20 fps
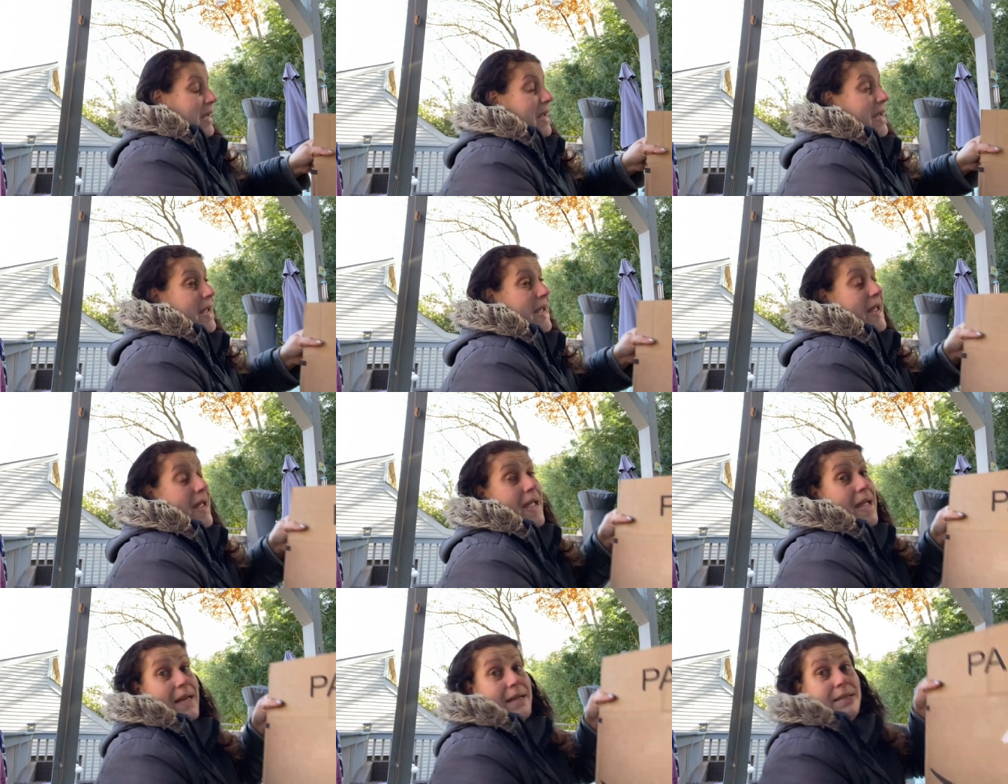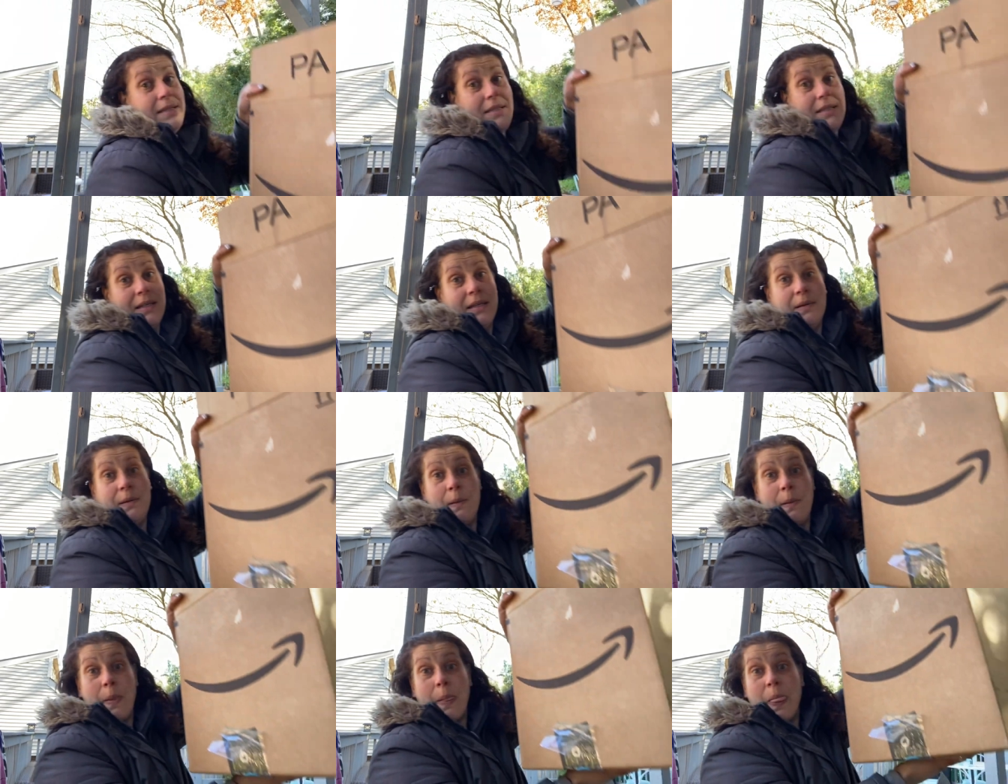And
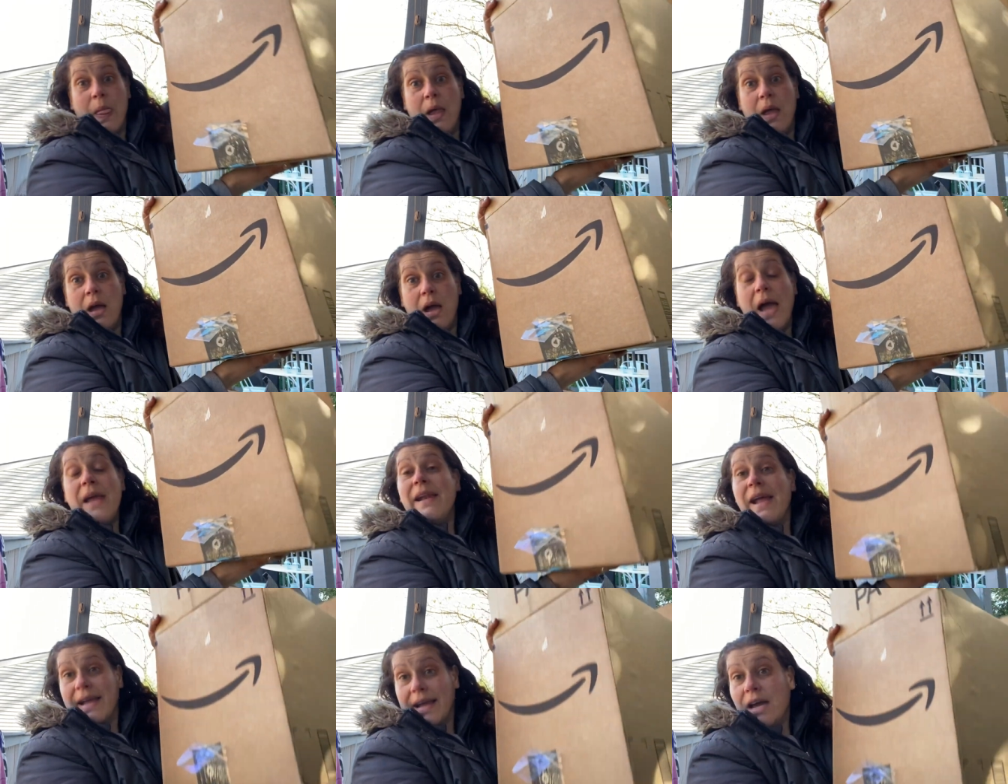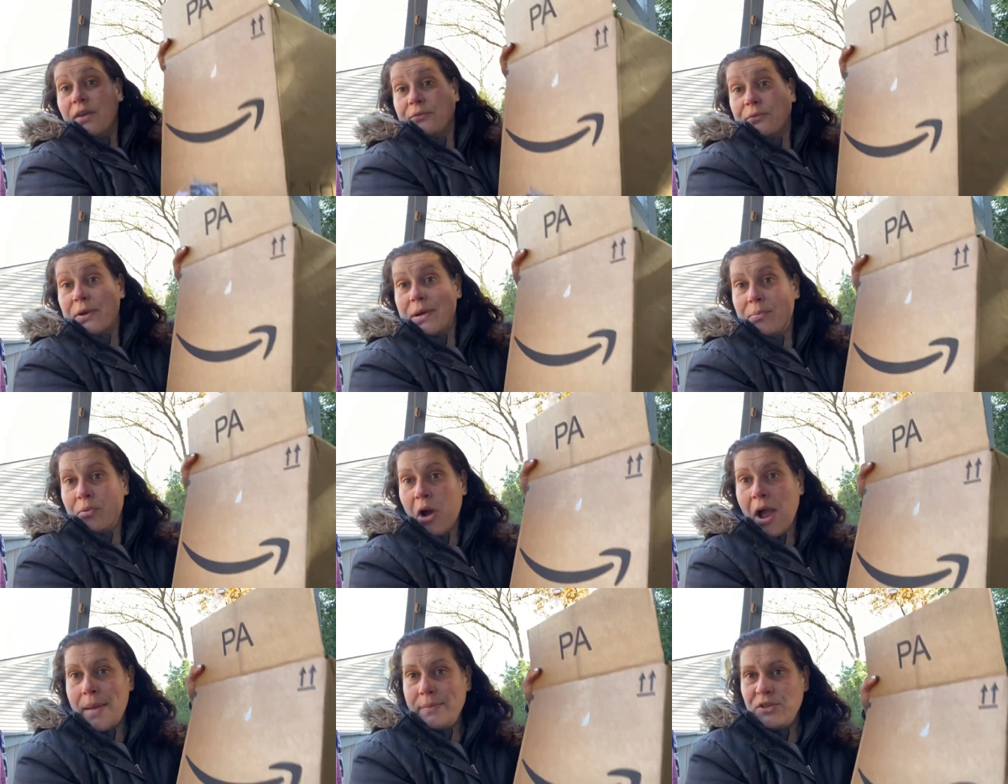and I got free
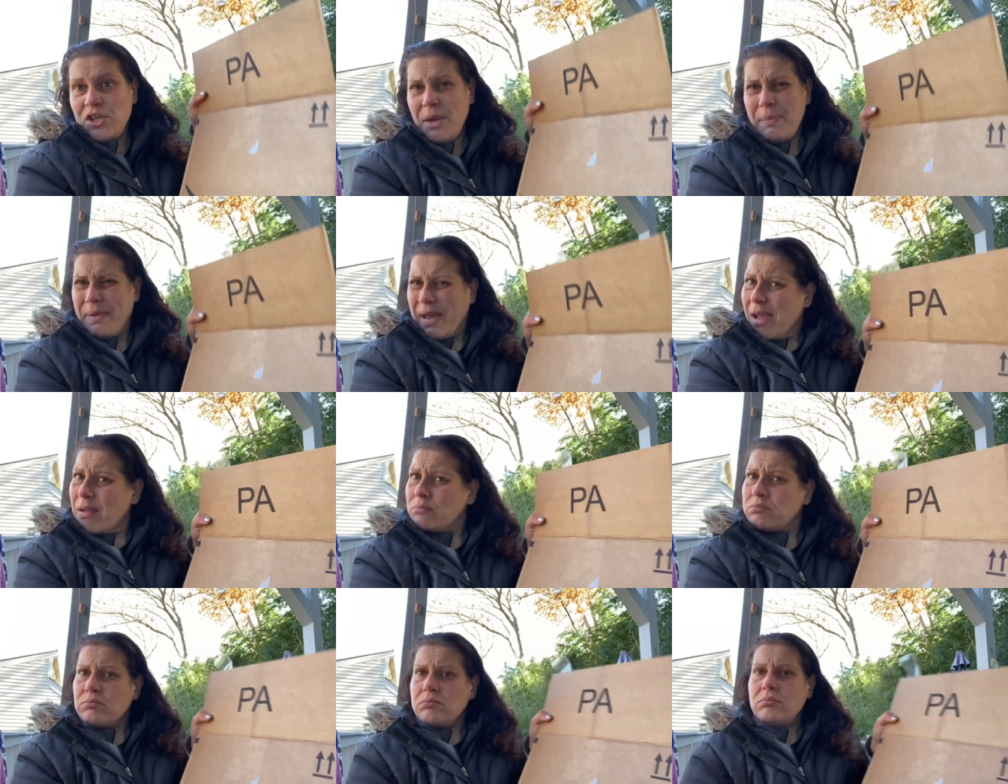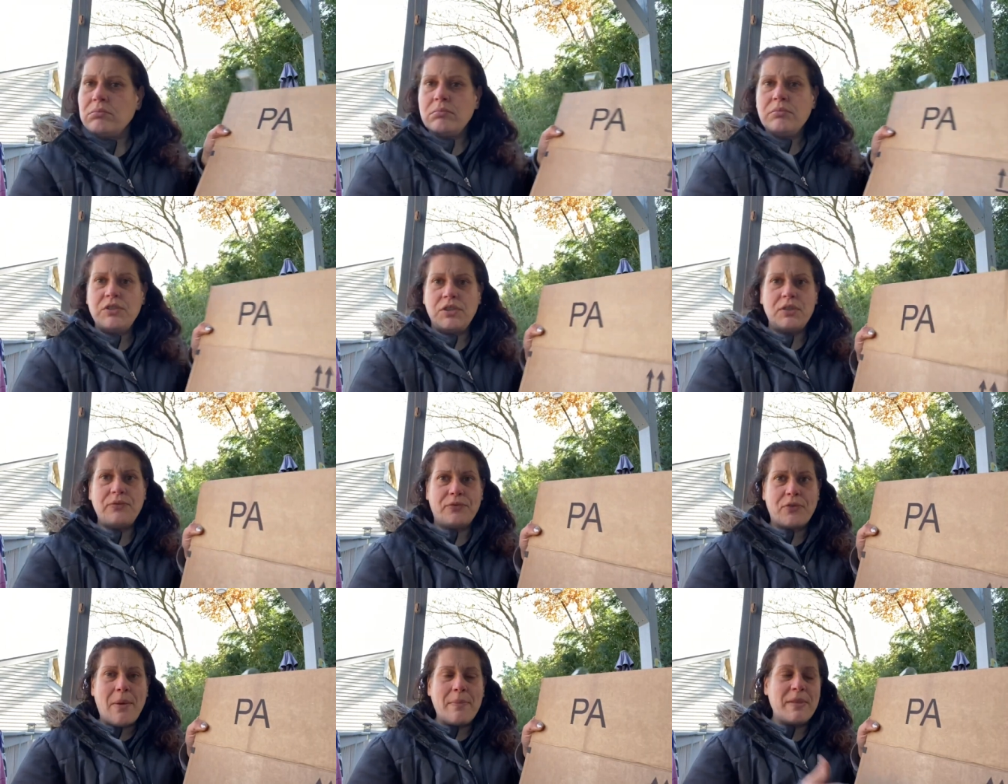prime shipping
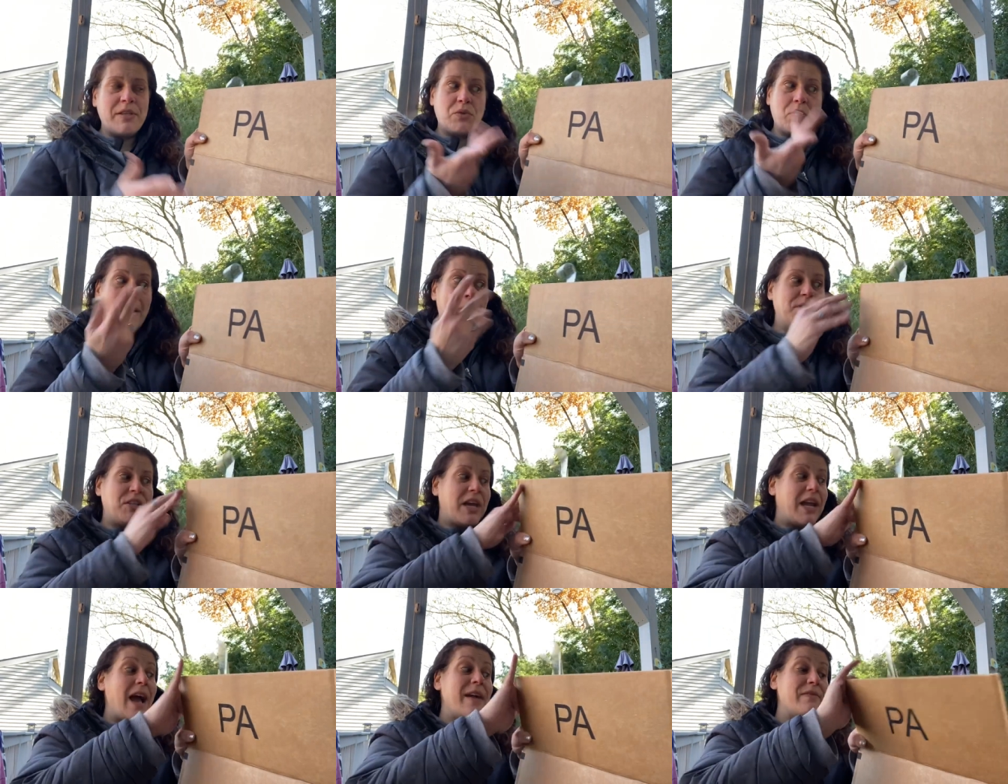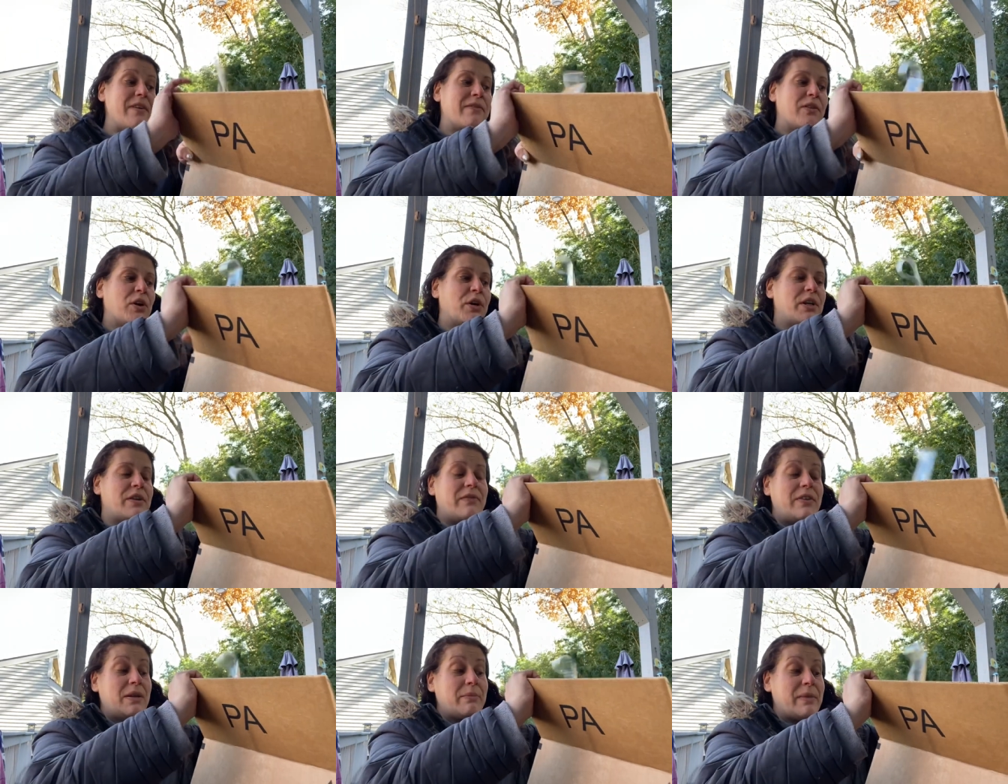from this website. I've never heard
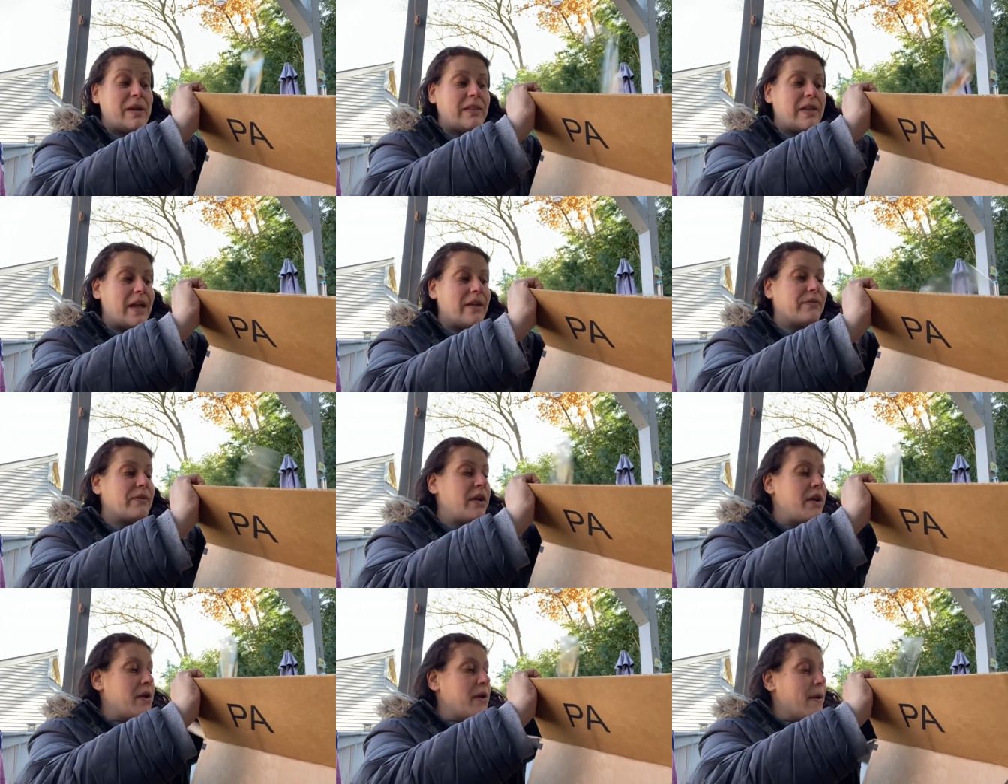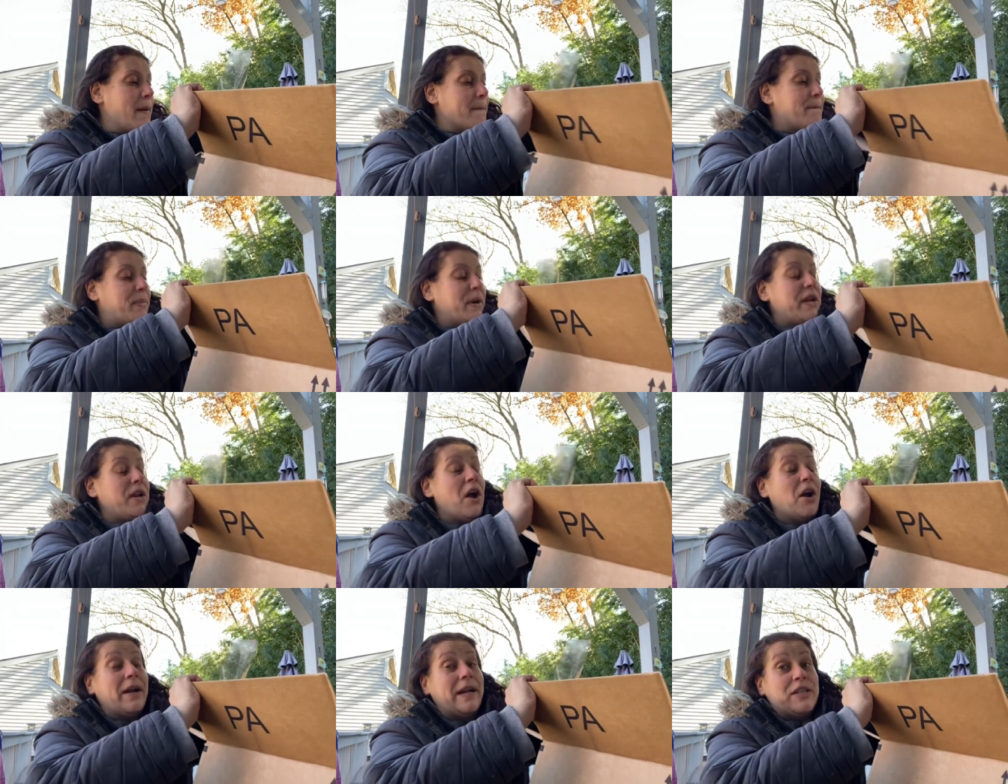of it in my life. But
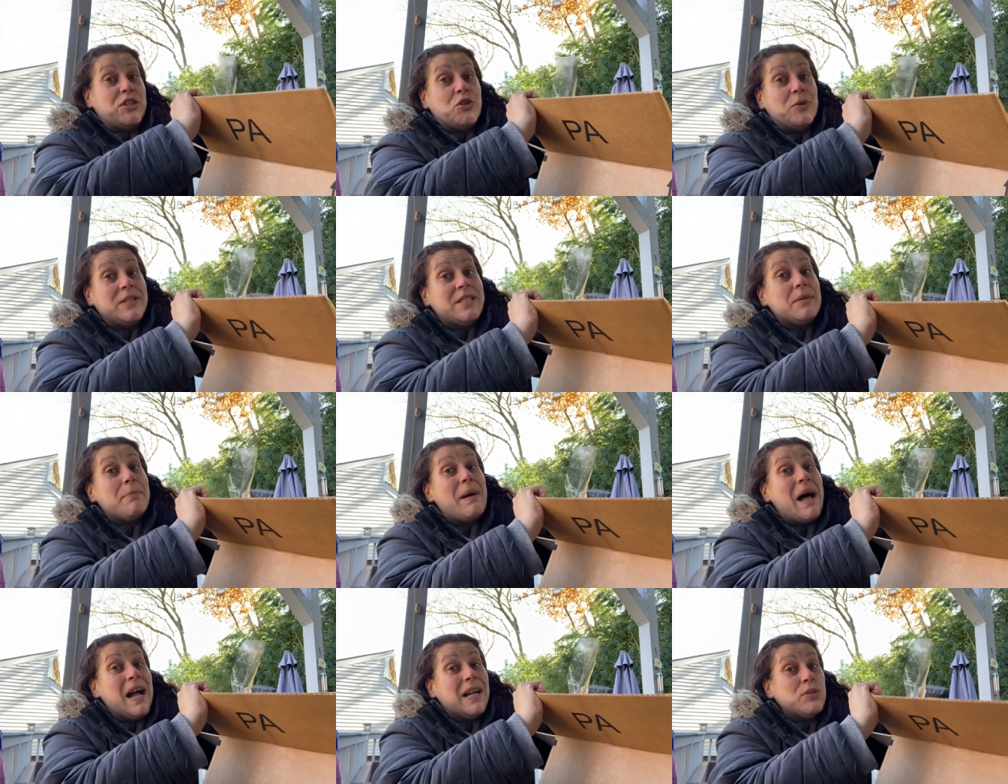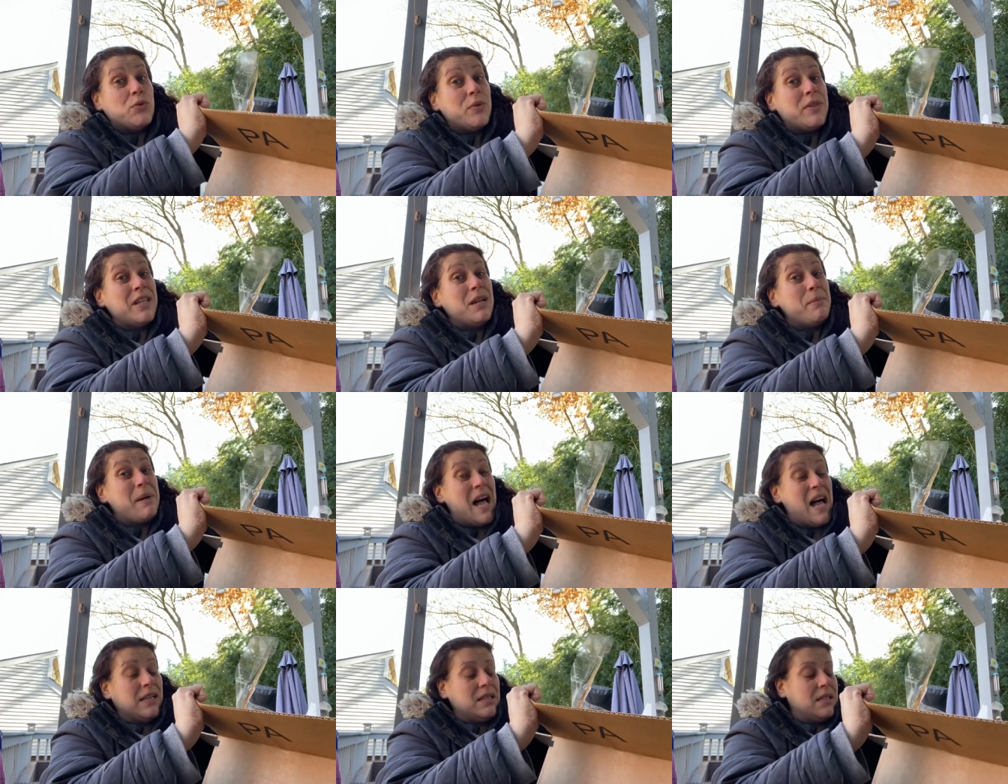all right, so it's a box within a
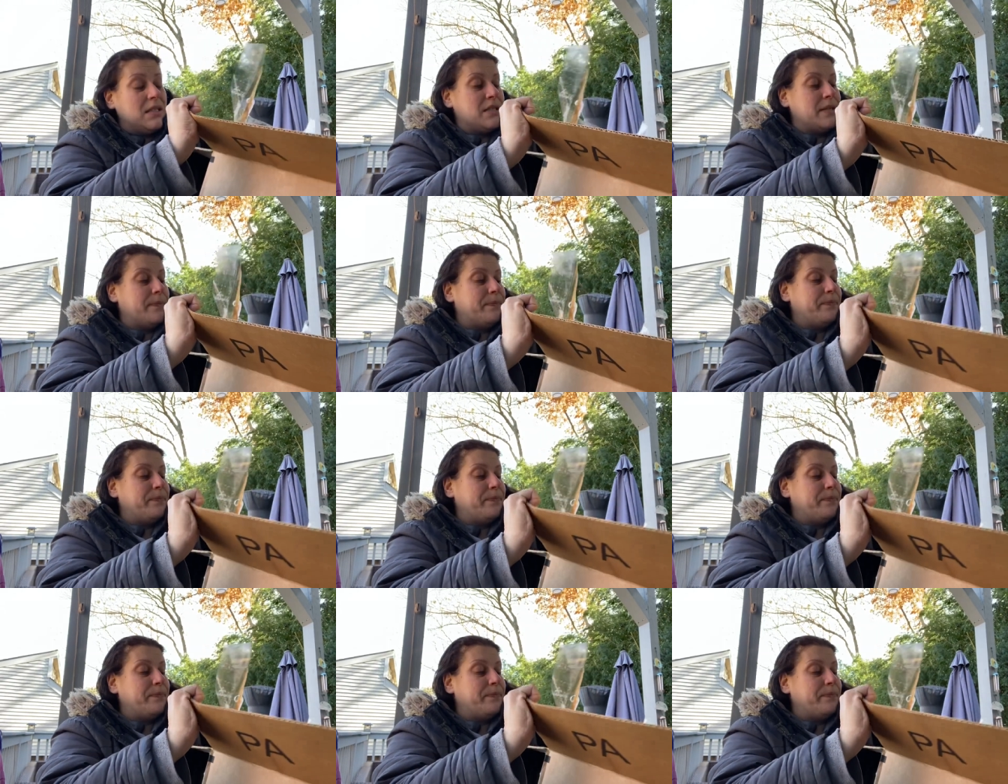box.